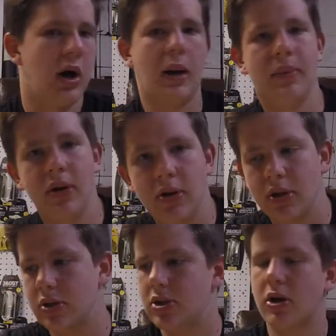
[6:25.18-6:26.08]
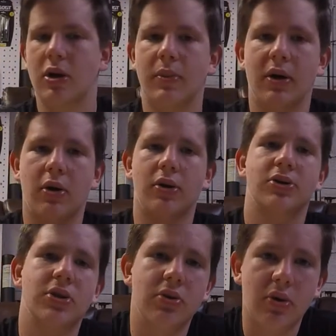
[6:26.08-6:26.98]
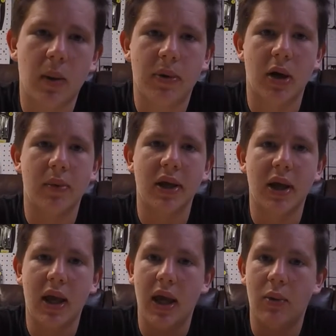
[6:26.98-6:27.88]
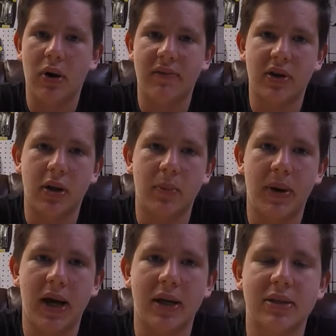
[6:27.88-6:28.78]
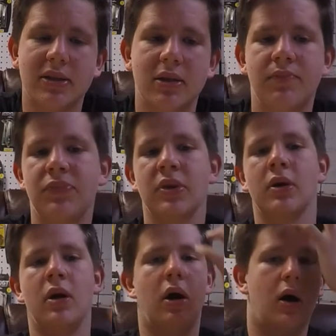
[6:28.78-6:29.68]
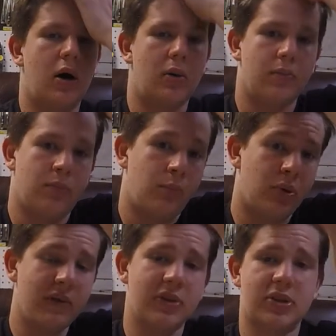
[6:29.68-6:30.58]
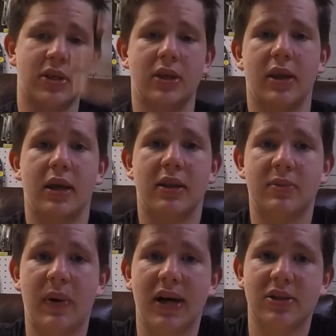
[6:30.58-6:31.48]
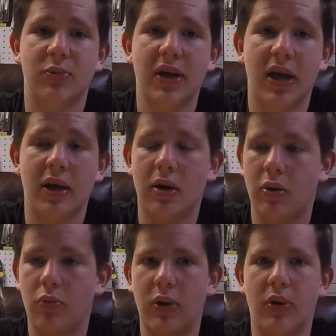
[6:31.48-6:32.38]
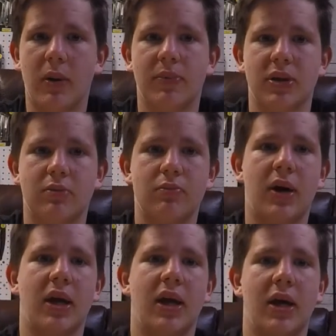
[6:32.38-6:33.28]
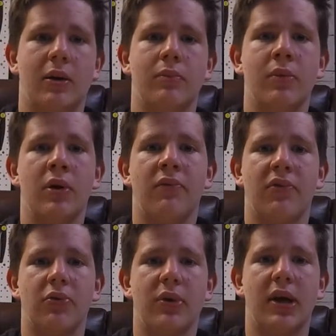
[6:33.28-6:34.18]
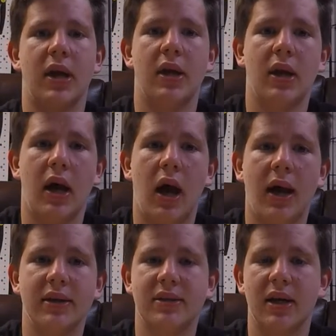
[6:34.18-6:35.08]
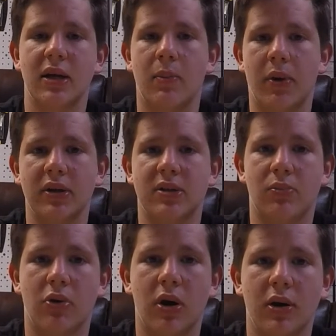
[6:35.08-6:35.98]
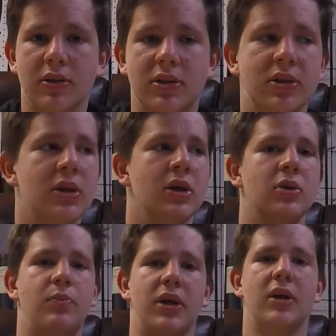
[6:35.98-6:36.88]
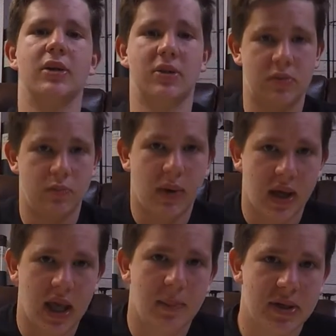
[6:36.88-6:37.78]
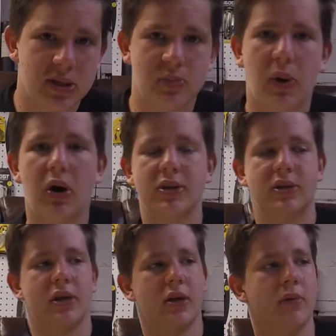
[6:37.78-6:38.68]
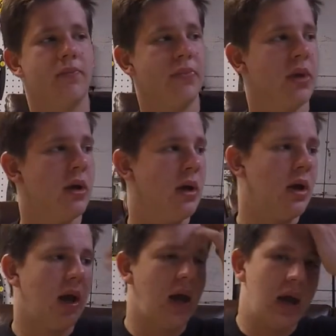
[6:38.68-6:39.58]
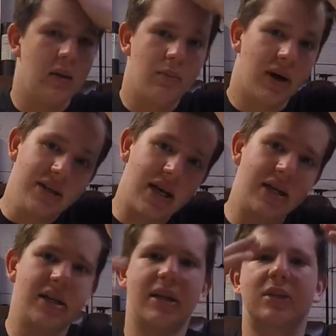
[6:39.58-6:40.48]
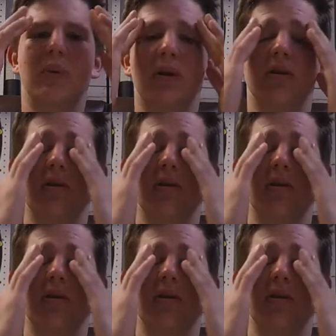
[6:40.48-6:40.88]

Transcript: I'm here to talk about also upcoming and what I've done in the past. Previously, like this past weekend, we went up to my camp for the weekend. I decided to bring some rods because my camp has ponds there. And my dad didn't expect